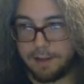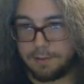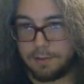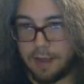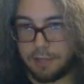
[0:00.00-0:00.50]

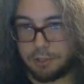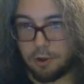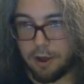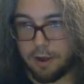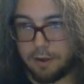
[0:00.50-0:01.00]
and I
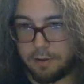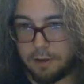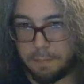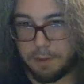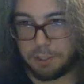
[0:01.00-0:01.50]
saw
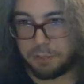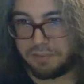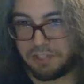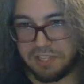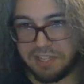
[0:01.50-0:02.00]
a bunch of
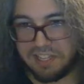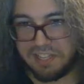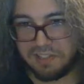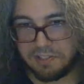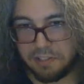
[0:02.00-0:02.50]

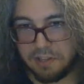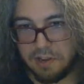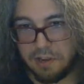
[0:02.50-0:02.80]
CDs